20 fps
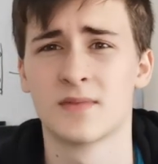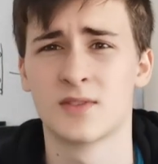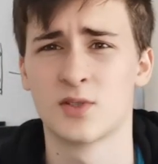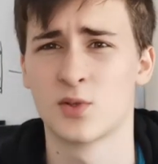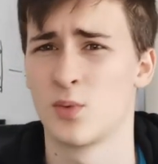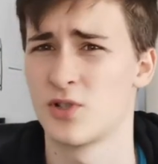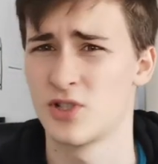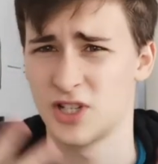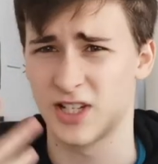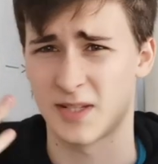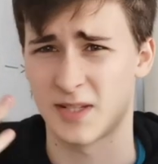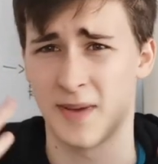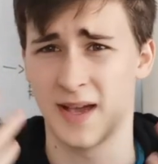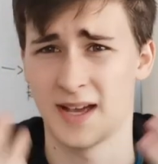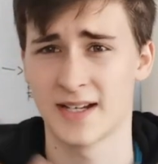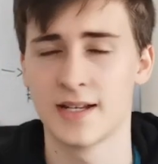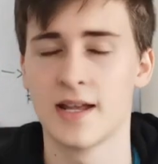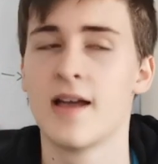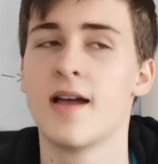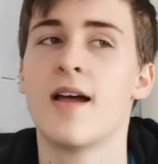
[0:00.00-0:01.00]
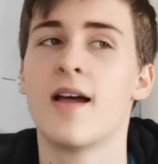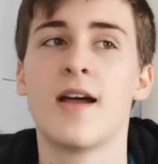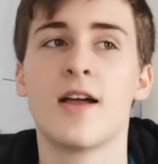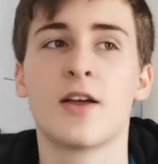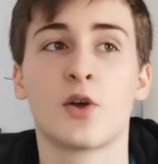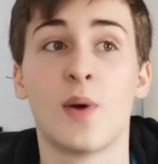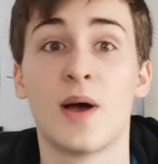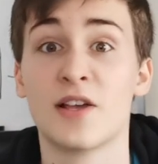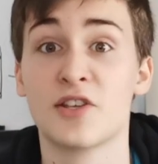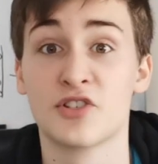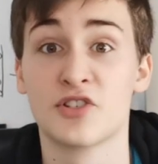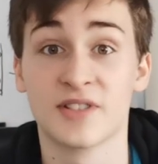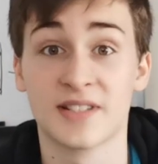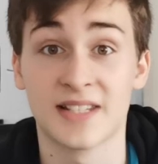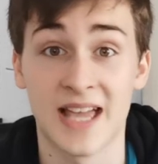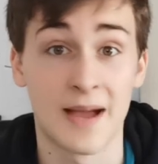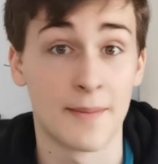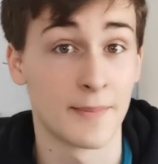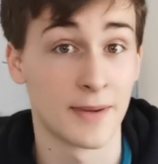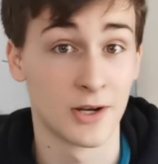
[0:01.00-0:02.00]
So what do you expect? Questions
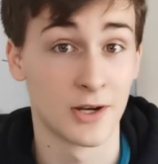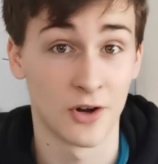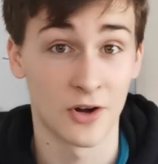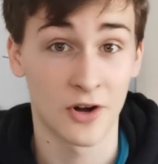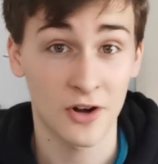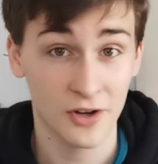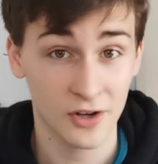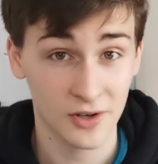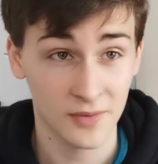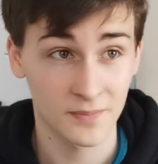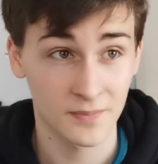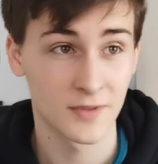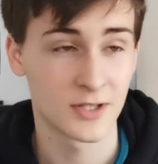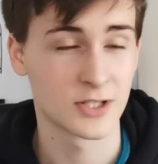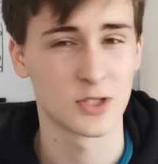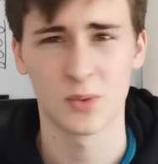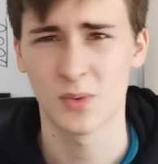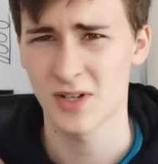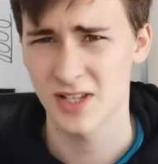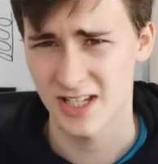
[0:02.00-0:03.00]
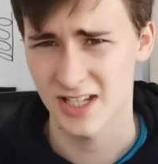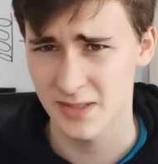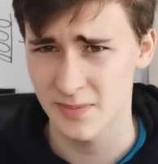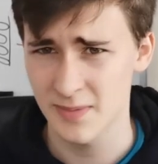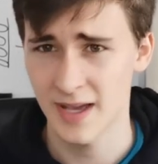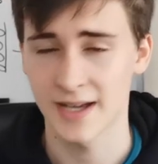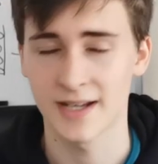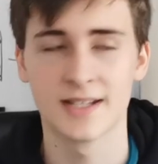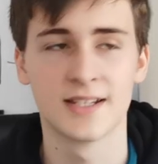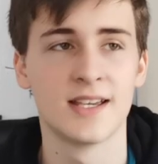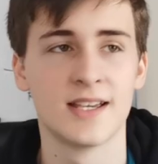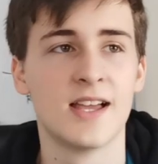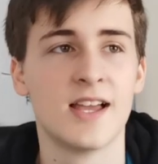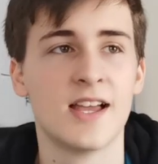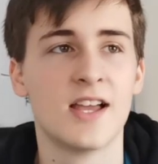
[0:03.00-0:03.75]
can be a lot harder, so what do you expect?